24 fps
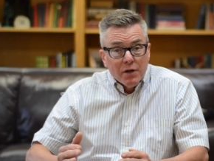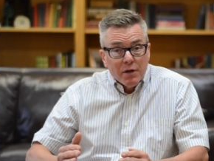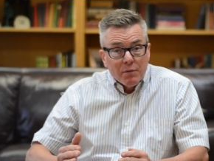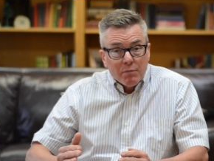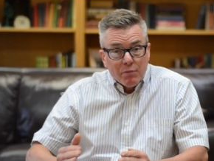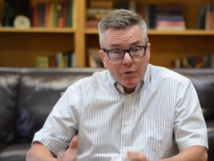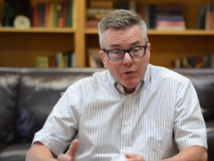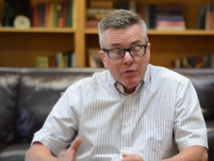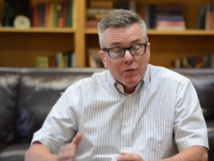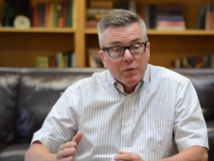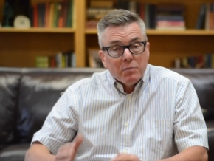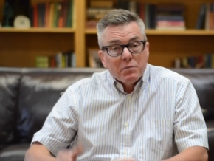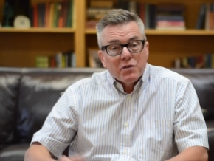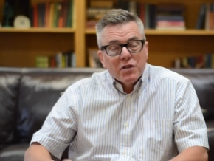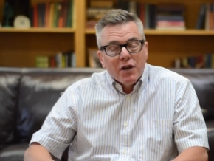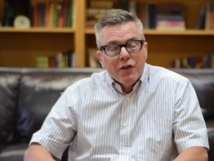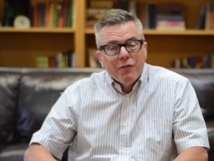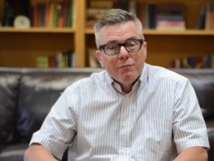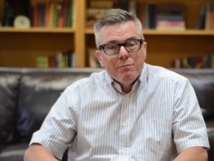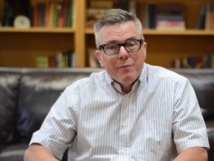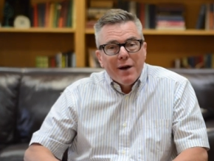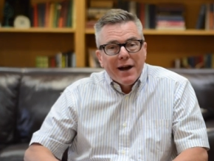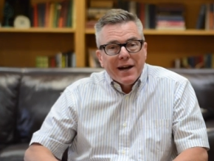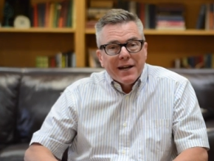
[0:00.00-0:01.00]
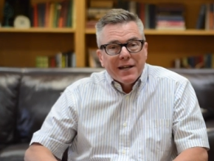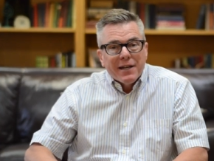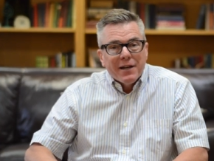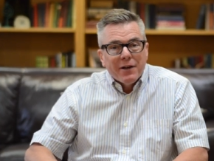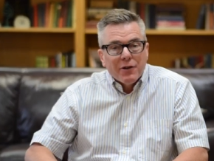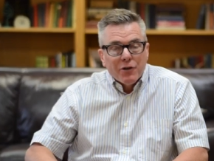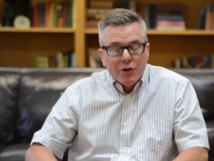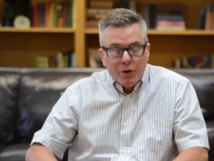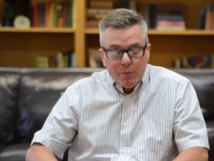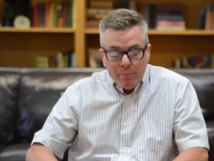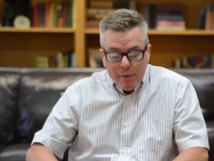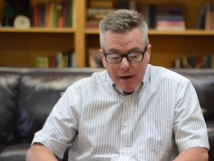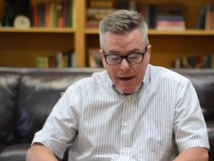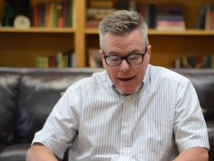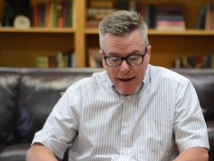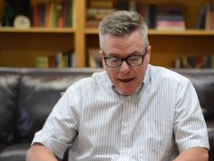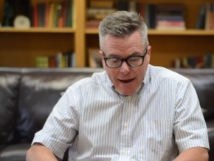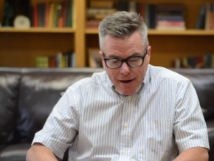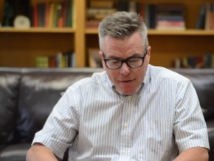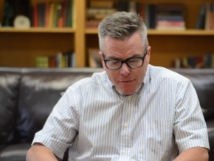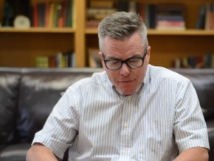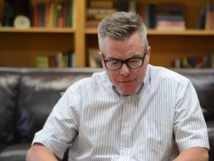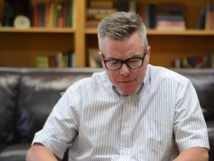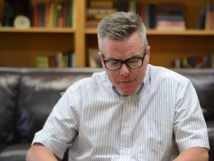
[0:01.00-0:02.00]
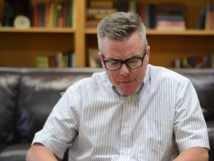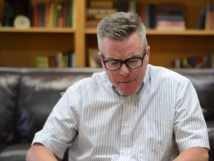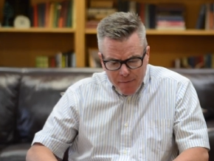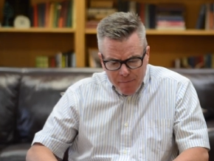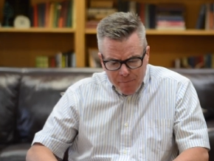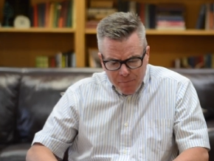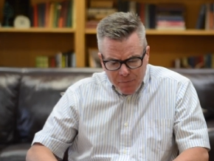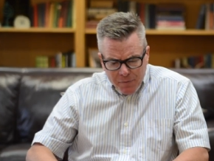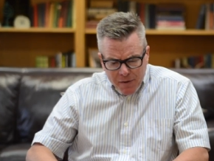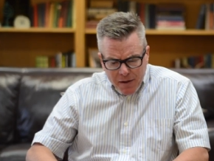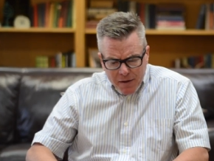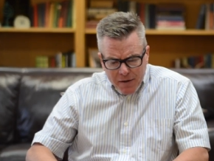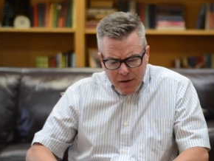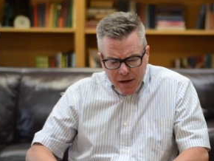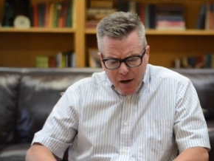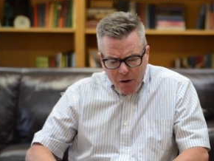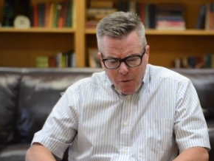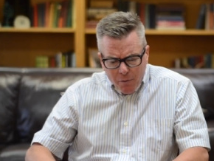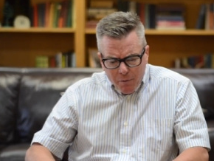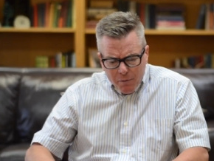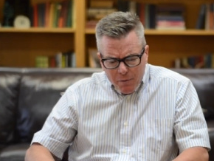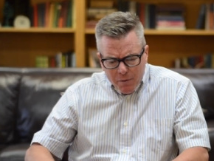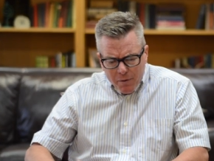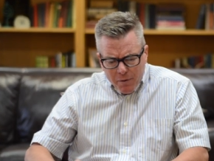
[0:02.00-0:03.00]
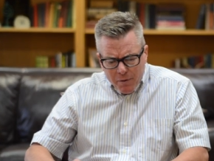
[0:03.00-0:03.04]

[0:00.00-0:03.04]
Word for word: prove Himself mighty on your behalf. Now,